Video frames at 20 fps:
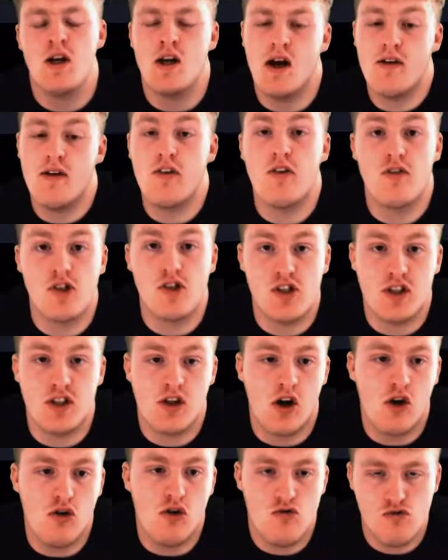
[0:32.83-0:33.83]
I've obviously
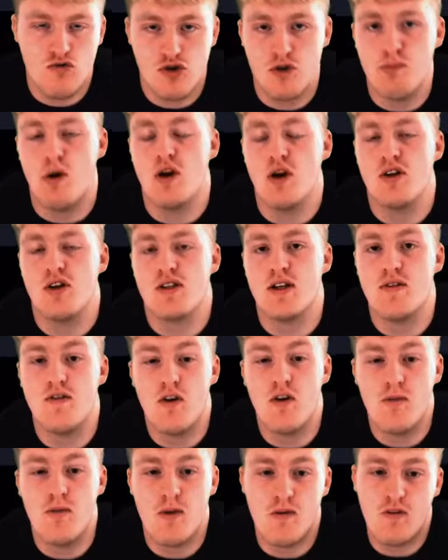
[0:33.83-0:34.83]
got 100 points left
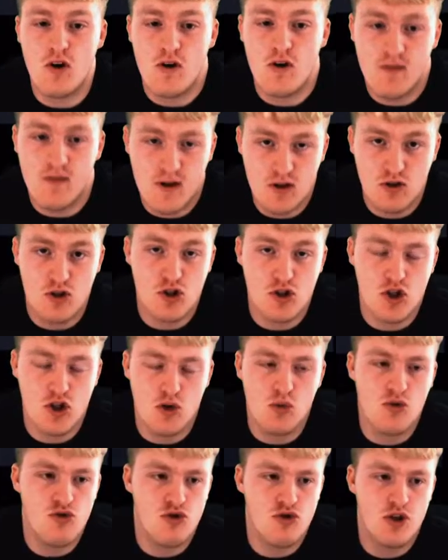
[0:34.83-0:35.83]
from the
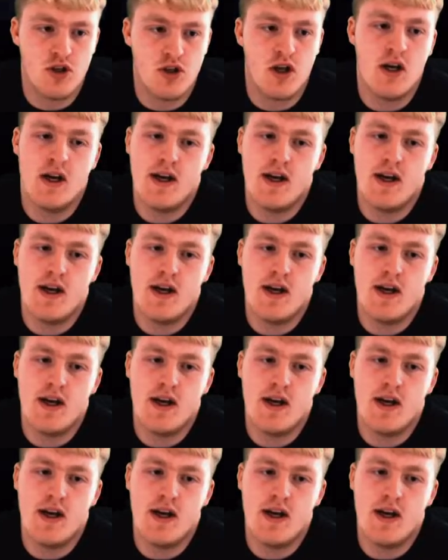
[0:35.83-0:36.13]
4,200.